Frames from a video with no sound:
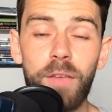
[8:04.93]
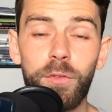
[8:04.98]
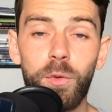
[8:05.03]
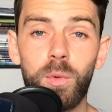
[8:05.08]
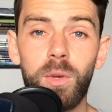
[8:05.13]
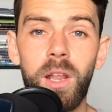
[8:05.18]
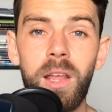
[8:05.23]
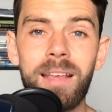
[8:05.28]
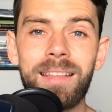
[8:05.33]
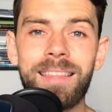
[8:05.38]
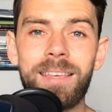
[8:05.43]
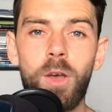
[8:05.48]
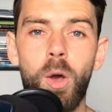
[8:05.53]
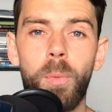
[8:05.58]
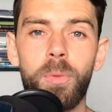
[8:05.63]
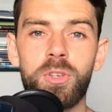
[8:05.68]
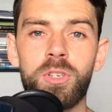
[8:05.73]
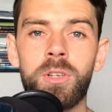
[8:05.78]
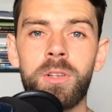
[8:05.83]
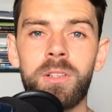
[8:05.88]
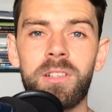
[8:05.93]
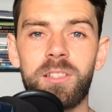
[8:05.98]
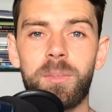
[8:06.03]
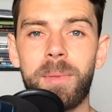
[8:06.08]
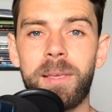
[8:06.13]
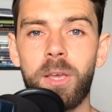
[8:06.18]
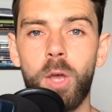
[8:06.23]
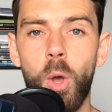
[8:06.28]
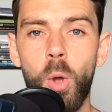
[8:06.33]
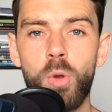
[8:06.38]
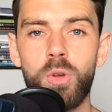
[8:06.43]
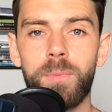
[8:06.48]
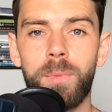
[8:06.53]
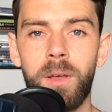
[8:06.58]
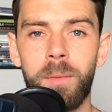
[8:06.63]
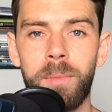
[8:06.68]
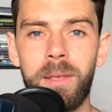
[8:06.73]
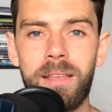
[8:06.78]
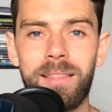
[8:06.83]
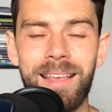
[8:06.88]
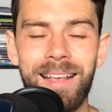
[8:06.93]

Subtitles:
If you would like the opportunity to be coached by me,